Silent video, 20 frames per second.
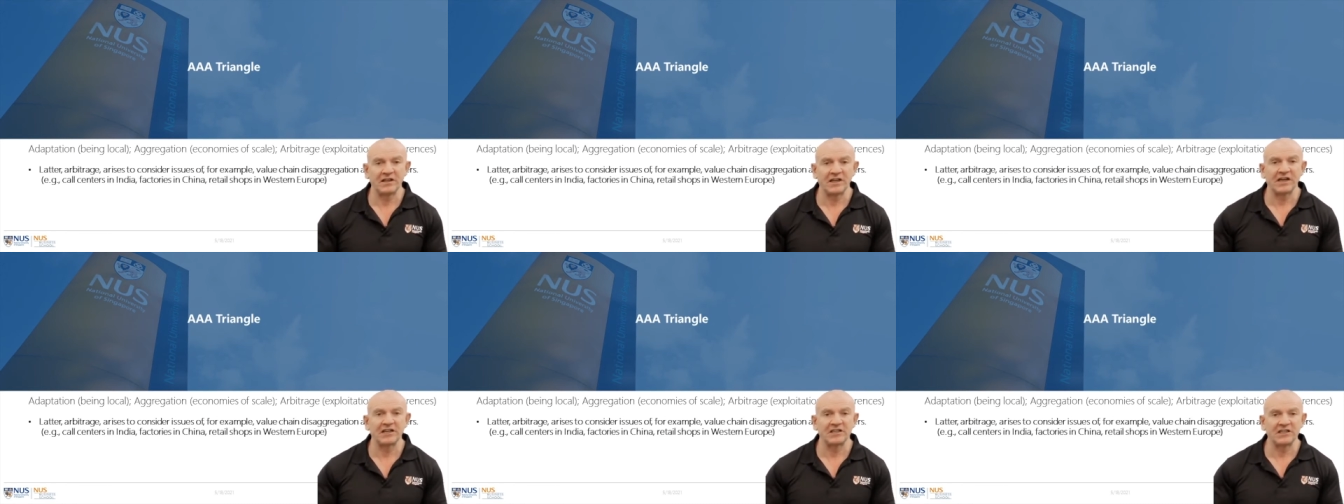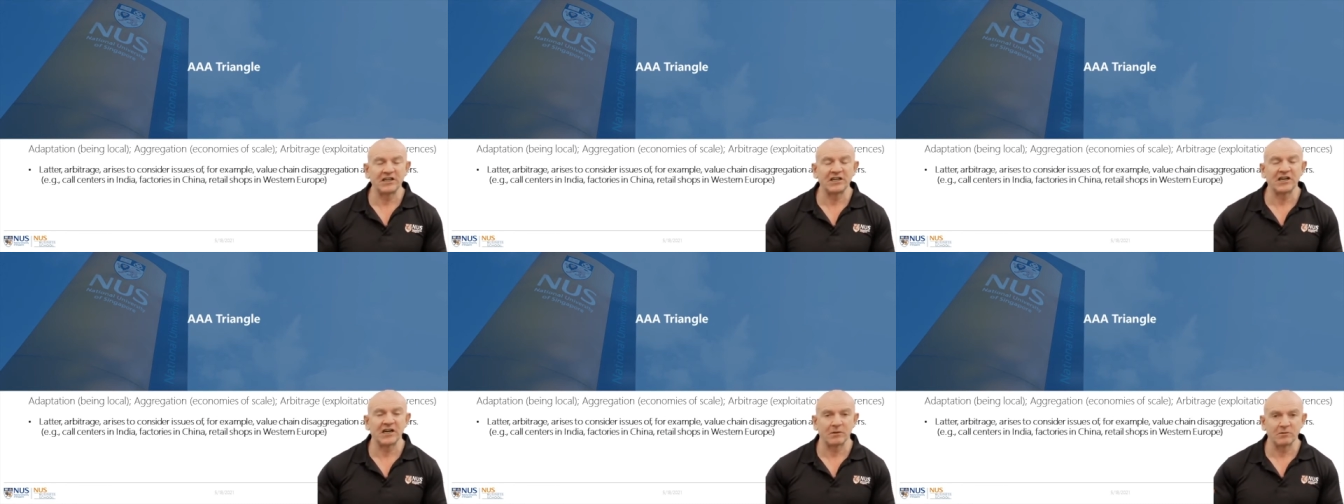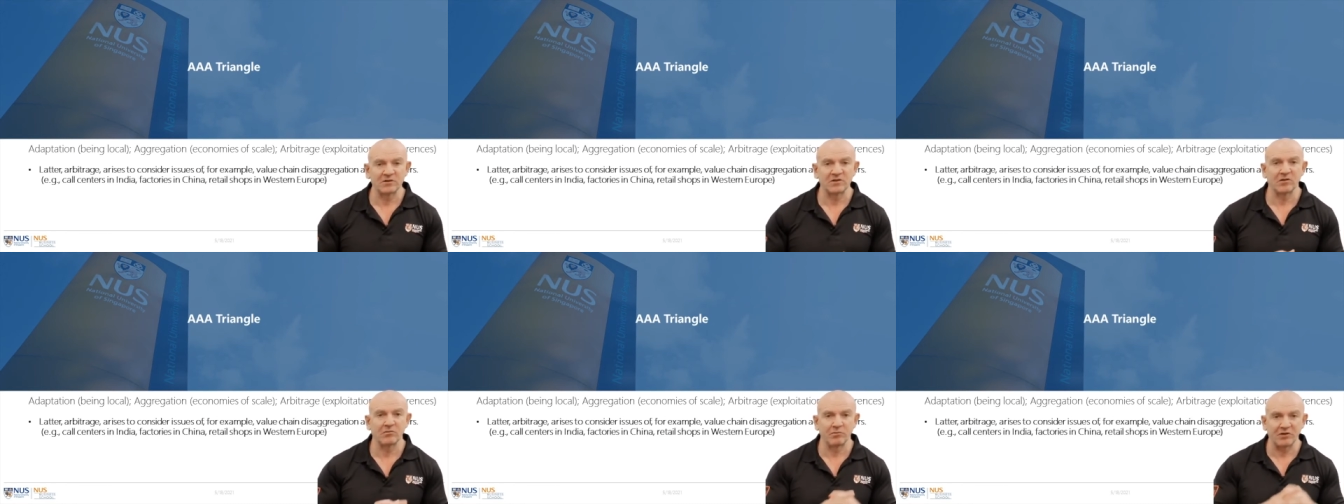idea
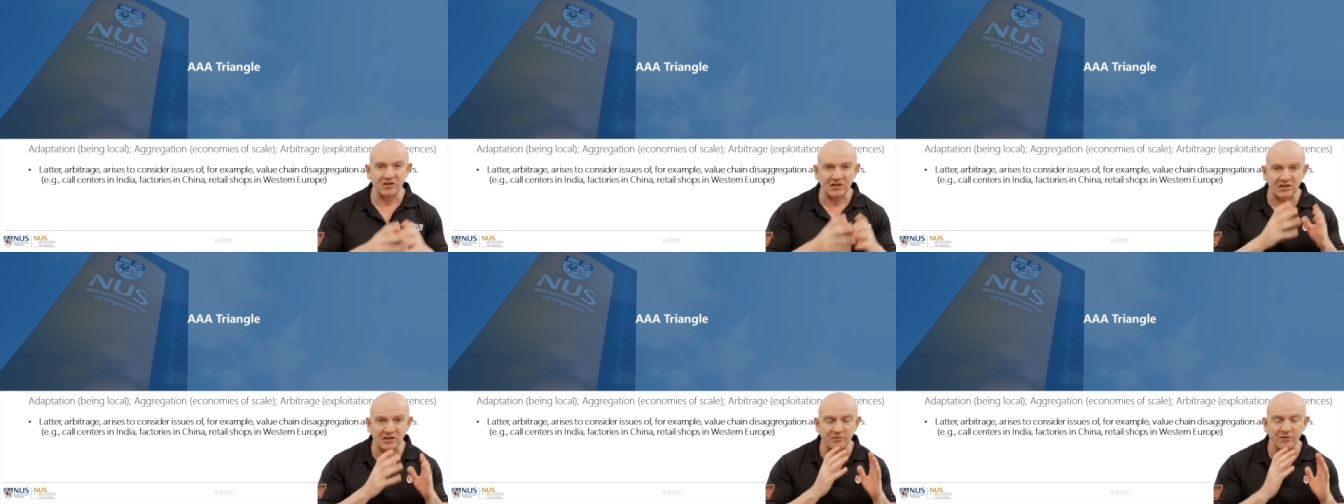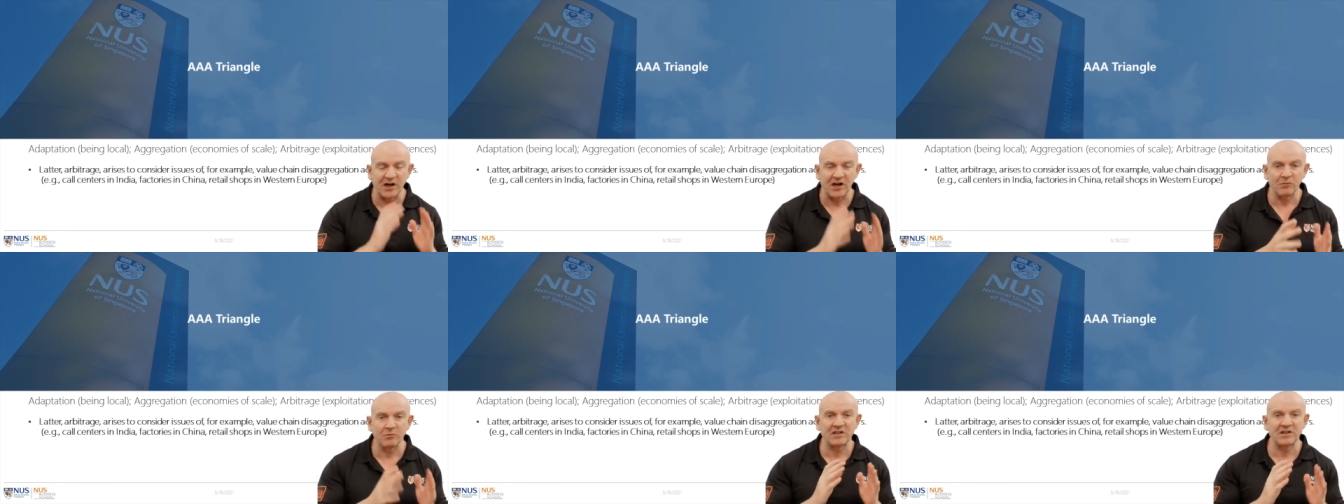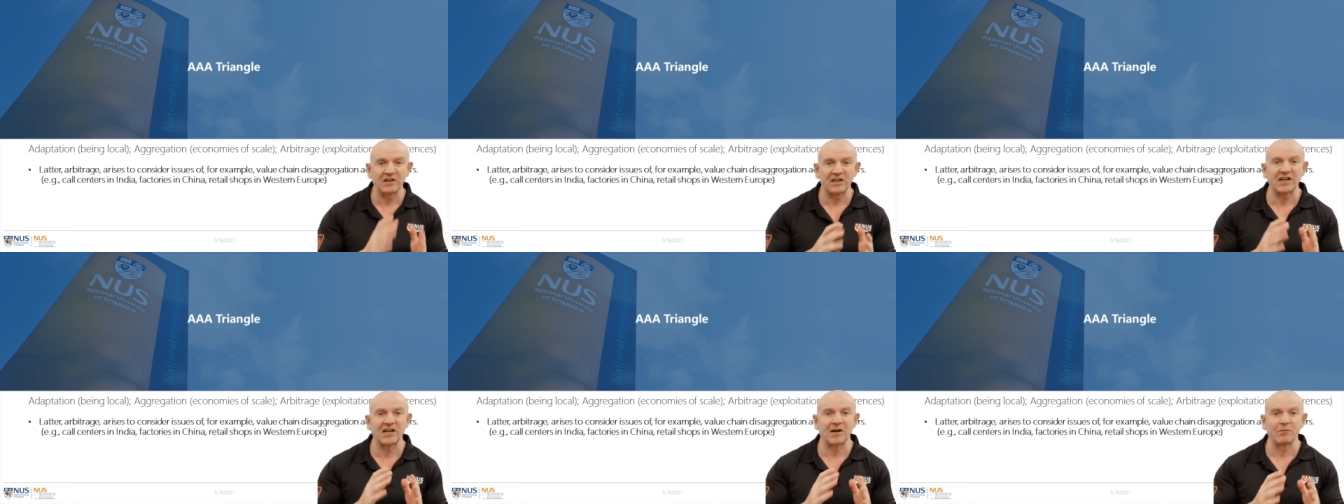comes from about the development
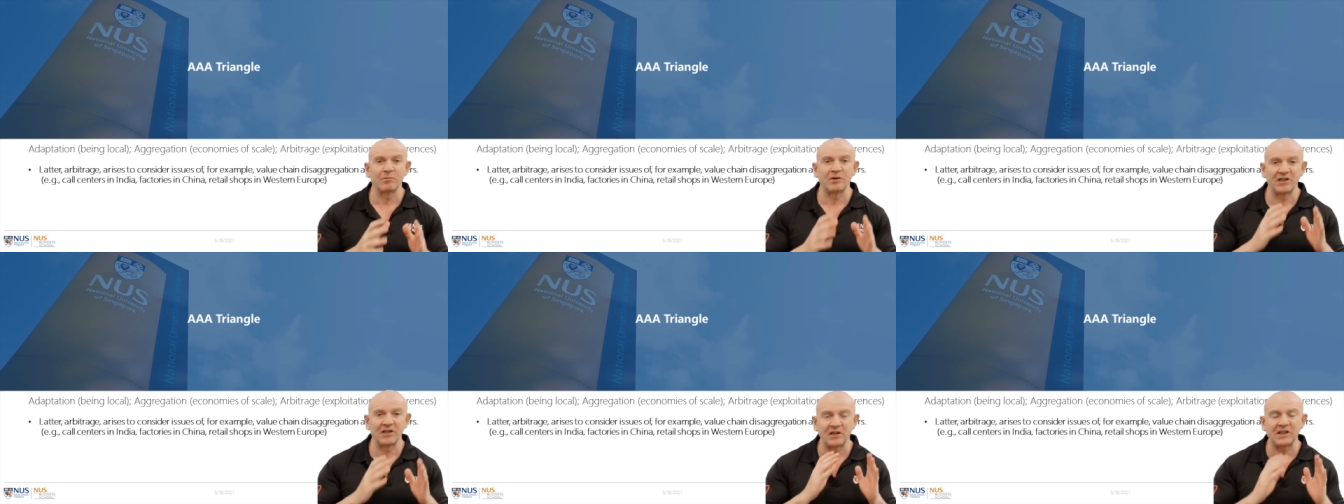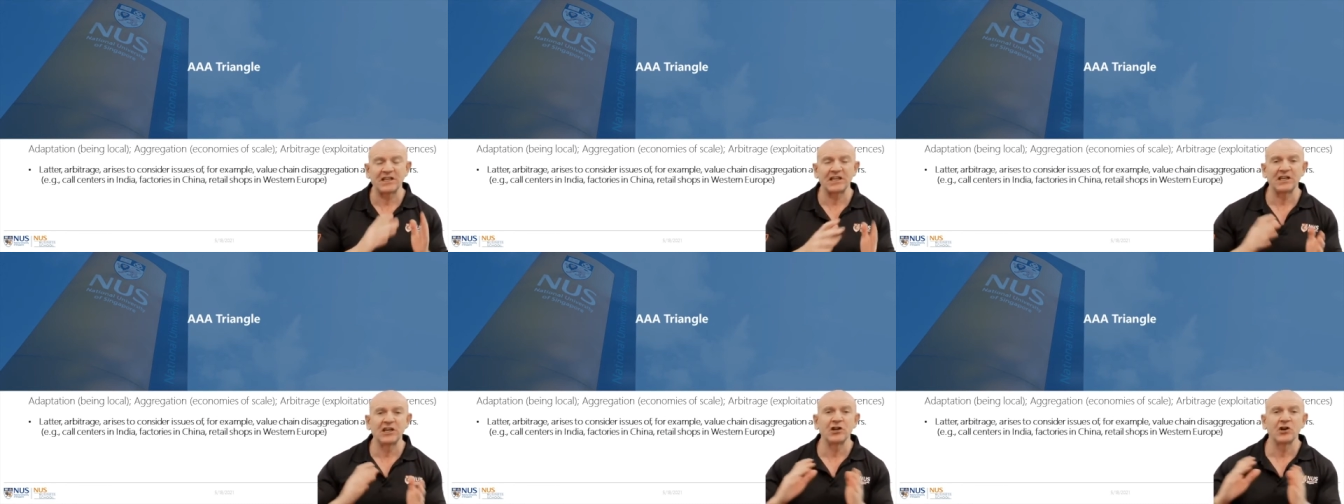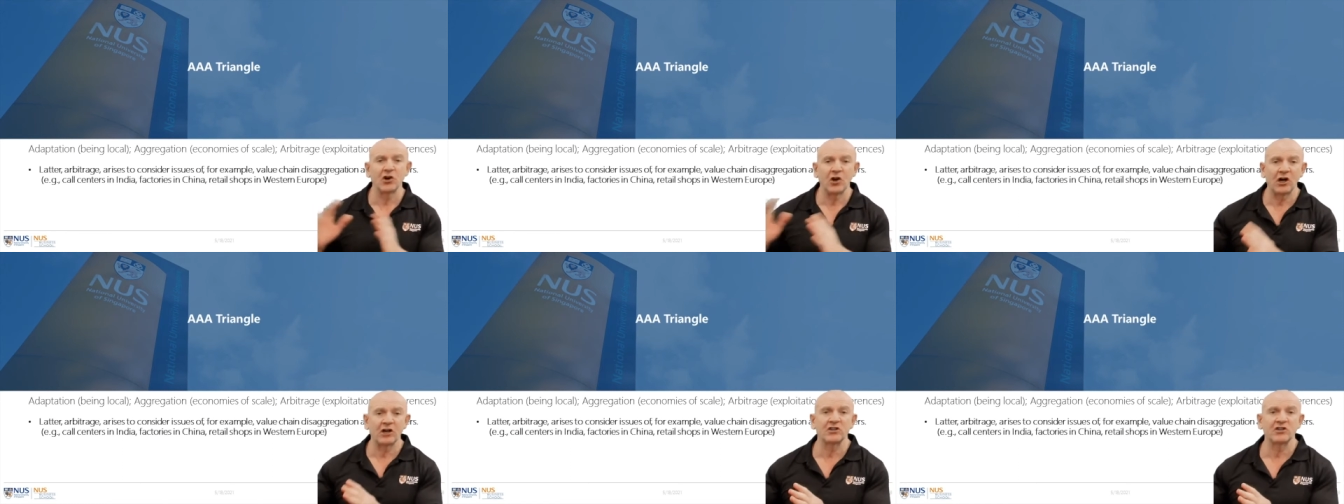of the company and thinking
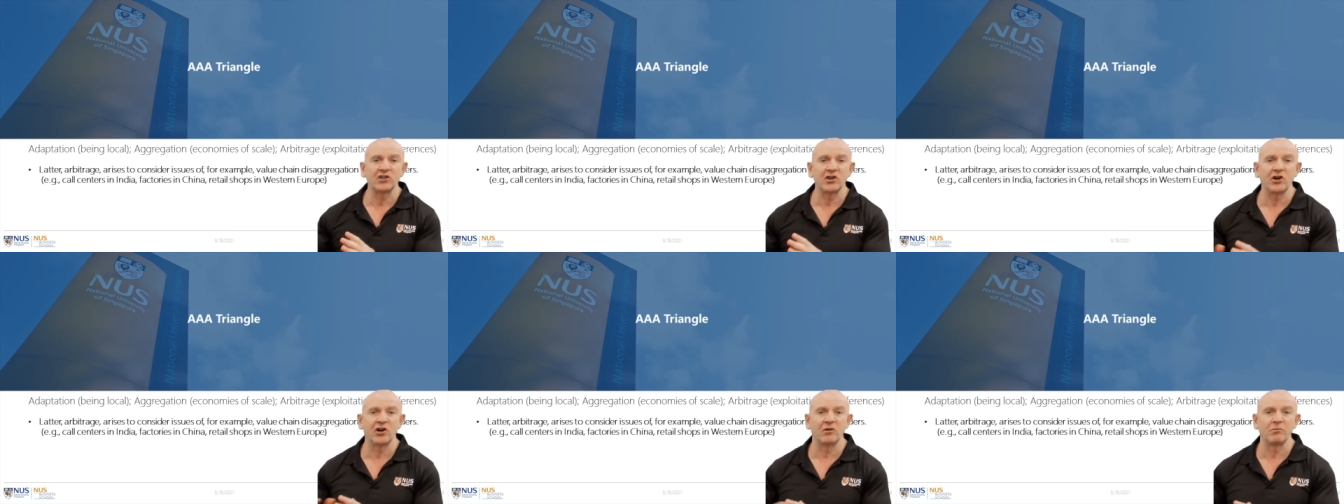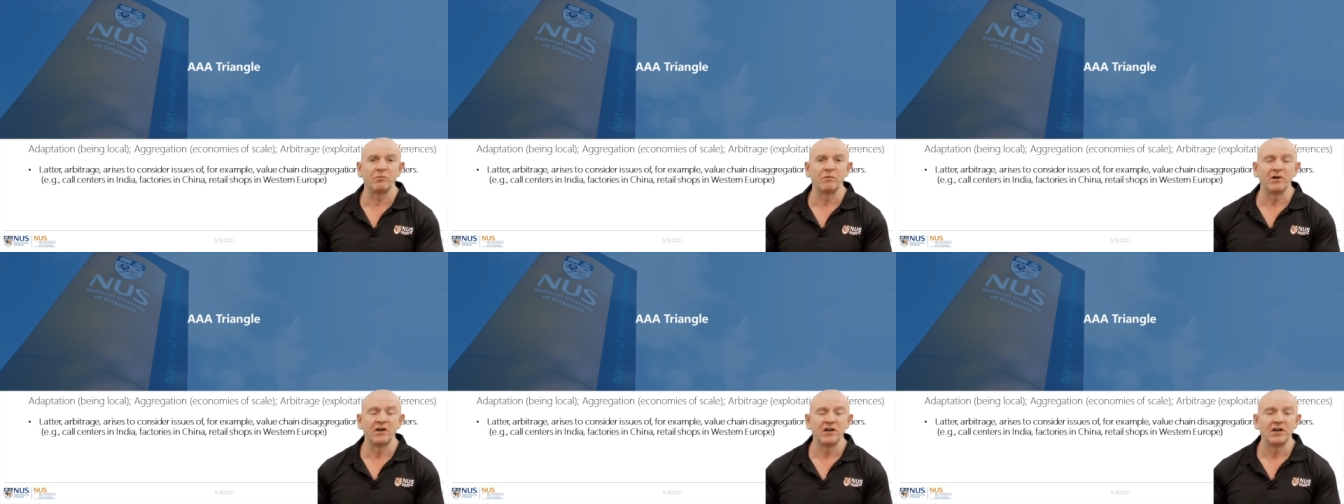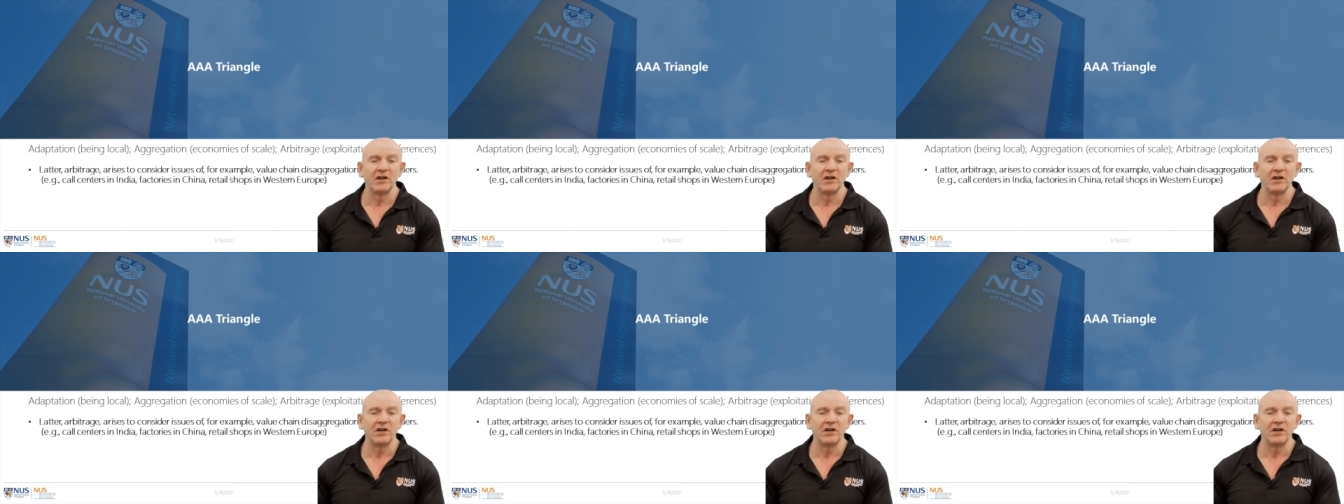long term